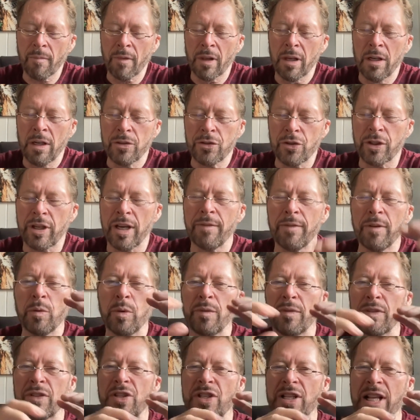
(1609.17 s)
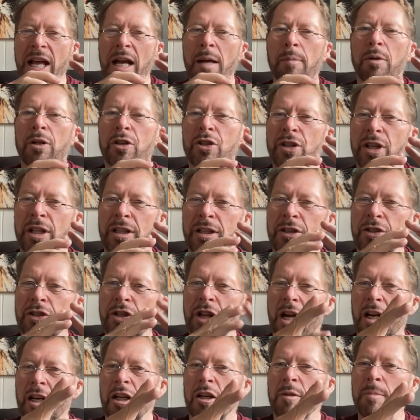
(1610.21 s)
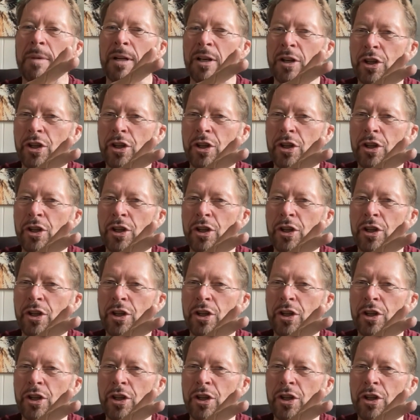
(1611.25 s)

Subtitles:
Yeah. So given we've established that there's not going to be